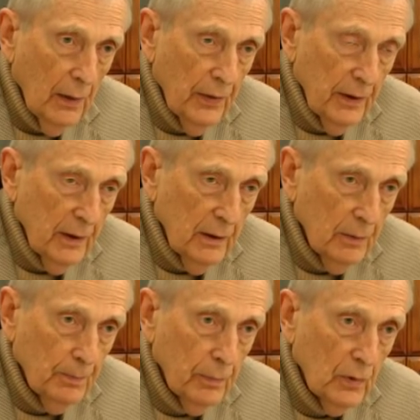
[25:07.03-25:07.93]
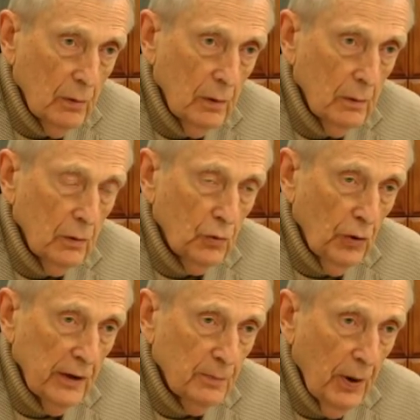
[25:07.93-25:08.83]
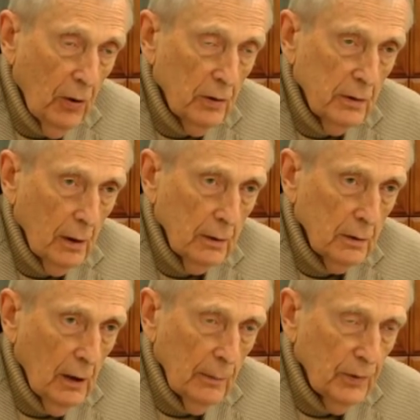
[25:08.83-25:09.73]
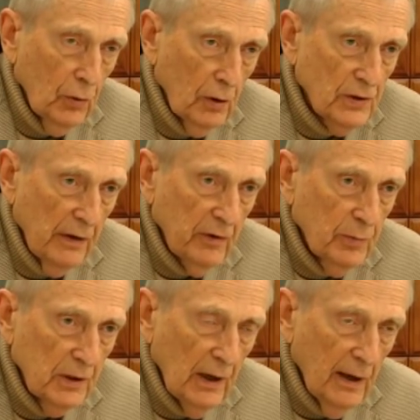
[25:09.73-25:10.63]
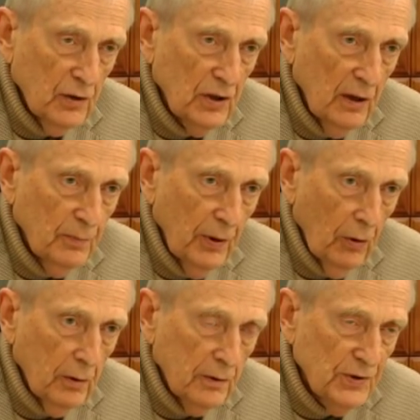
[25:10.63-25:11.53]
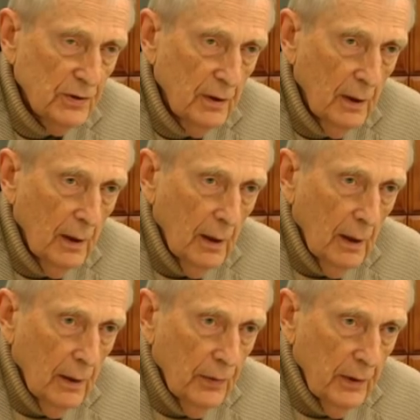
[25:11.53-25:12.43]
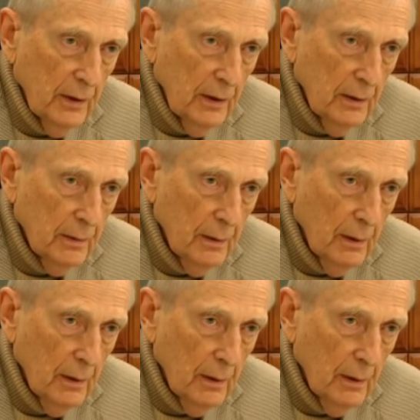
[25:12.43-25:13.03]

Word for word: The great parent archetype, because everybody has had parents. The